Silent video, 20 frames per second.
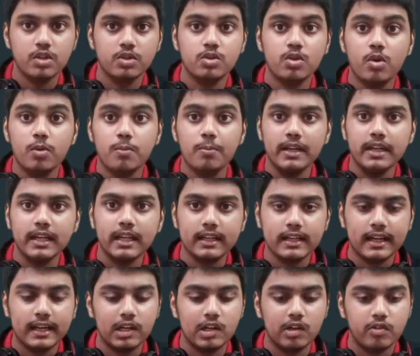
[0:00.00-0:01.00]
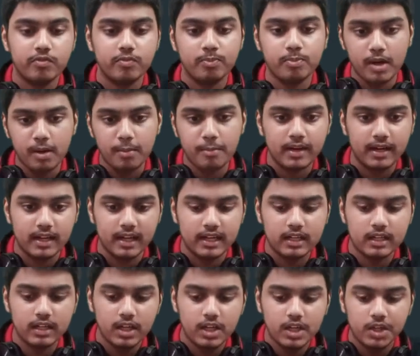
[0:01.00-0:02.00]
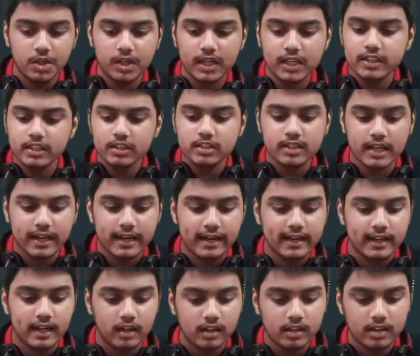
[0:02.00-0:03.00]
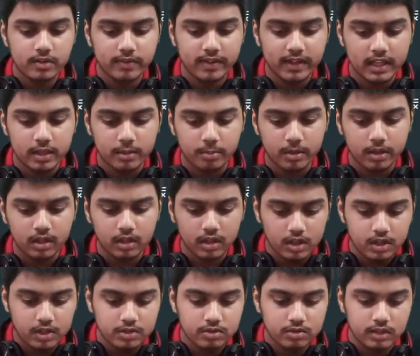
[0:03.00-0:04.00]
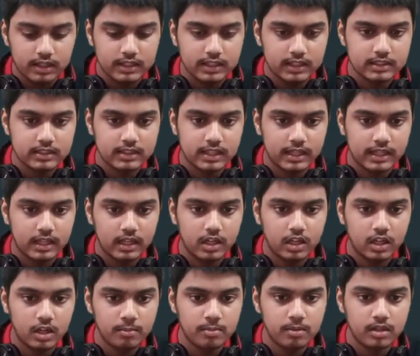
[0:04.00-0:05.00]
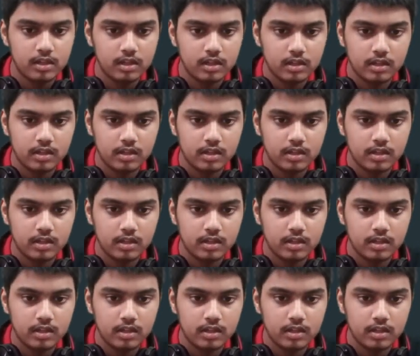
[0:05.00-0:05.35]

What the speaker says: So to make it kind of permanent, you can just create another variable. So I'll just write double,